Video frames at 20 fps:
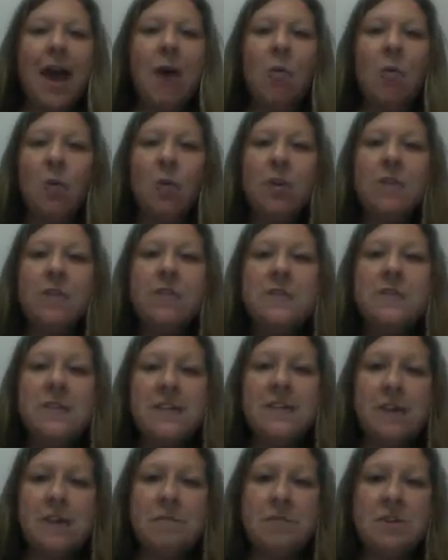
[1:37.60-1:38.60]
what are the
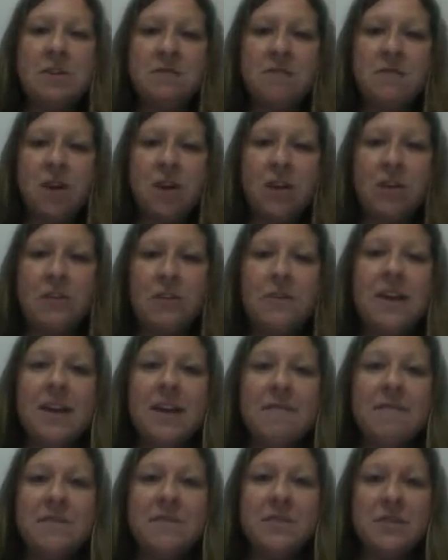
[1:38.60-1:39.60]
steps to follow
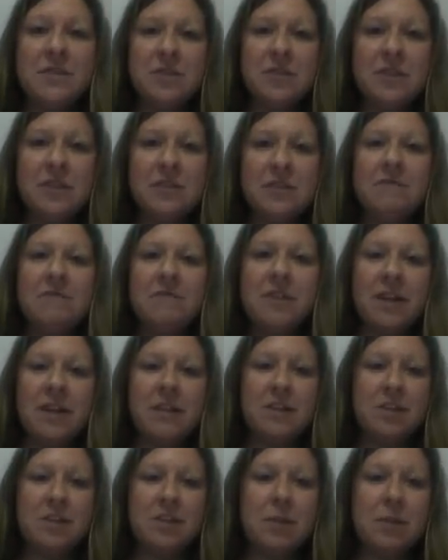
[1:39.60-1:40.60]
if a student
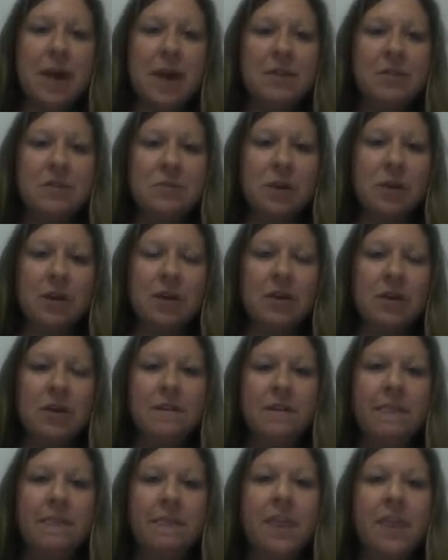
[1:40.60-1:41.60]
forgets their password.
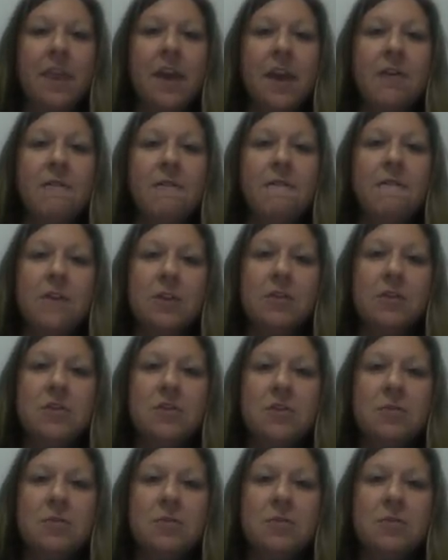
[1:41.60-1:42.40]
First,